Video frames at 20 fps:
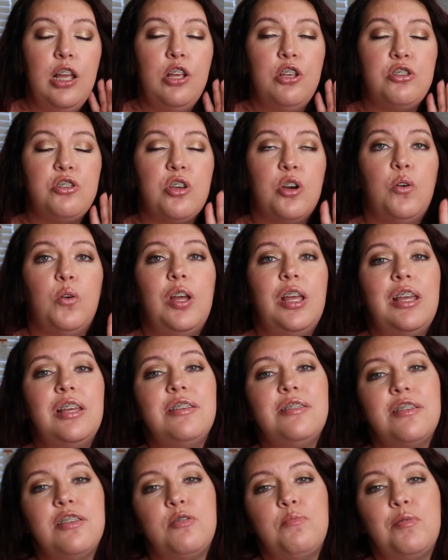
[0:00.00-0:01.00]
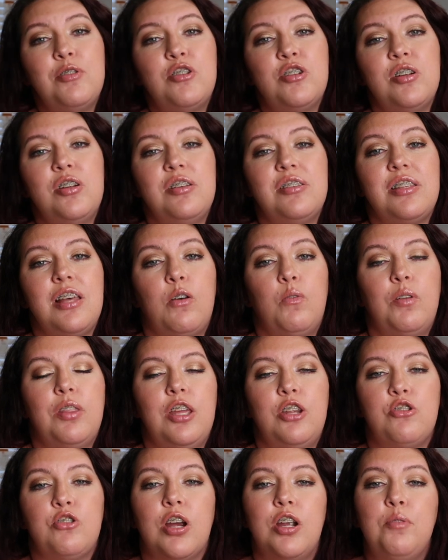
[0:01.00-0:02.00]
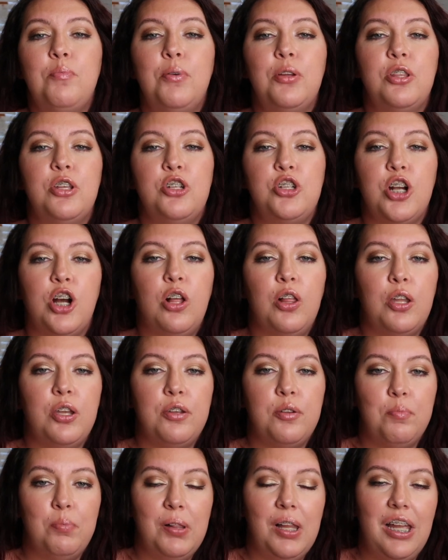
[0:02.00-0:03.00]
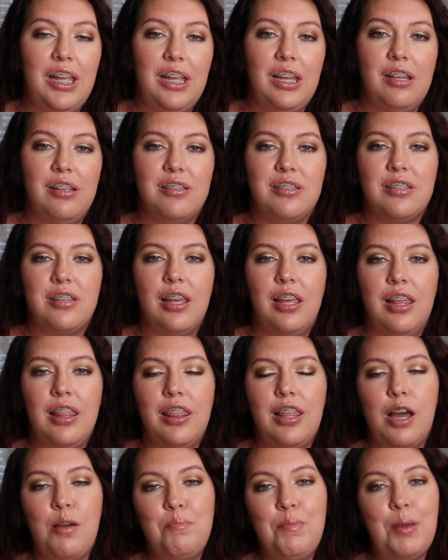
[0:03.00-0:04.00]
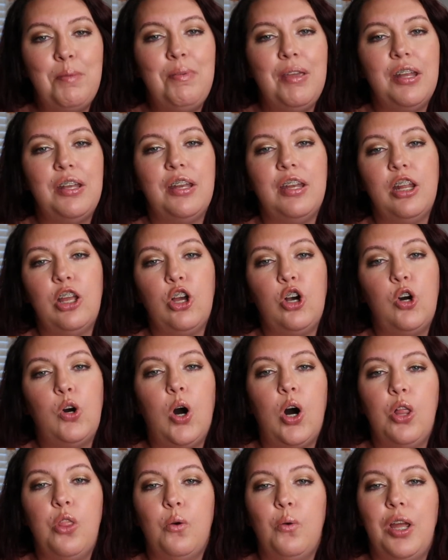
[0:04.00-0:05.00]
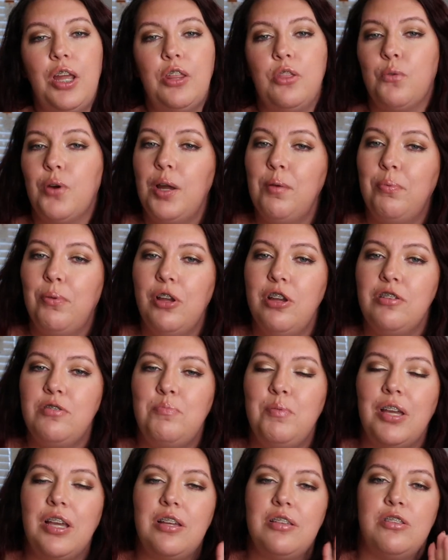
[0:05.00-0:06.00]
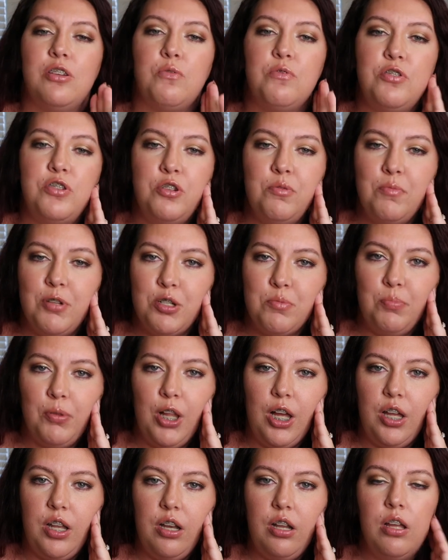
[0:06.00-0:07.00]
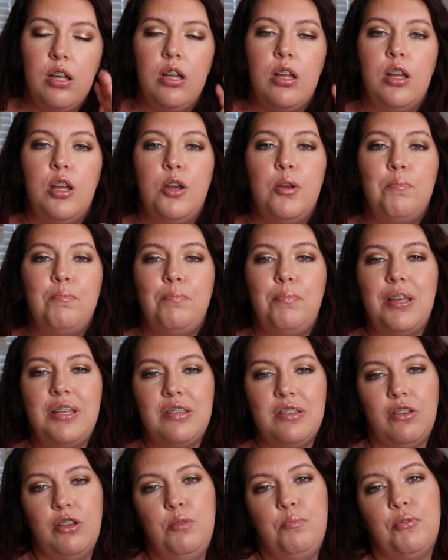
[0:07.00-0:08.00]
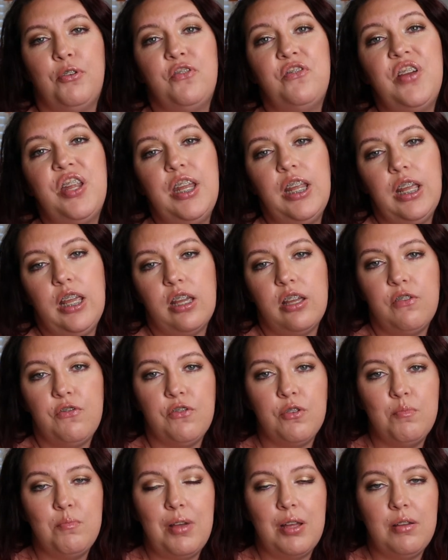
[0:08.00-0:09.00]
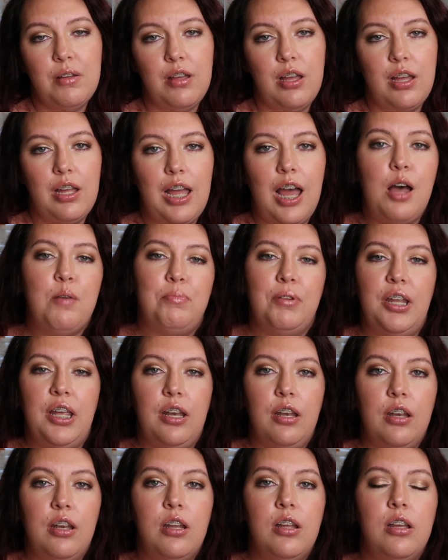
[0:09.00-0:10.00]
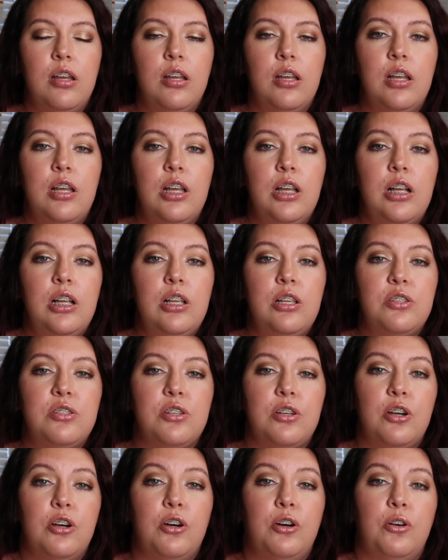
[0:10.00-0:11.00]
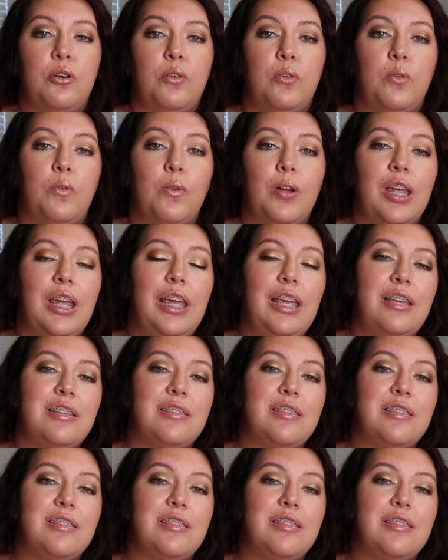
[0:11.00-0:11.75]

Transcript: So his suspicion is that when they tried to put the jaw into place, that maybe it didn't go all the way in the right place because there was too much blood, basically preventing it from happening. So he